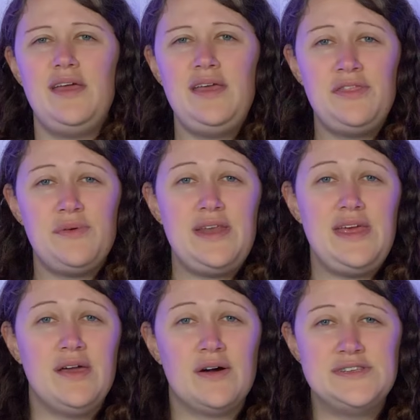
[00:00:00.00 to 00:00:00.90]
In
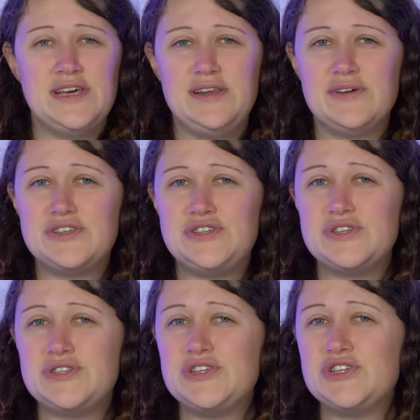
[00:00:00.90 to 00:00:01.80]
3D, content looks
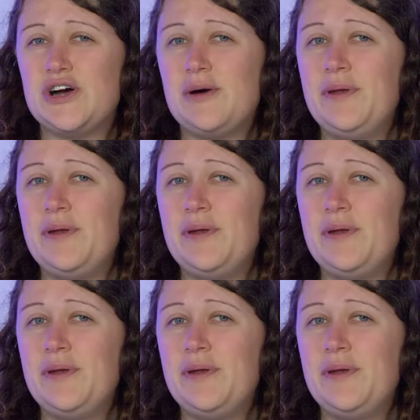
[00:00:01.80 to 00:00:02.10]
just as sharp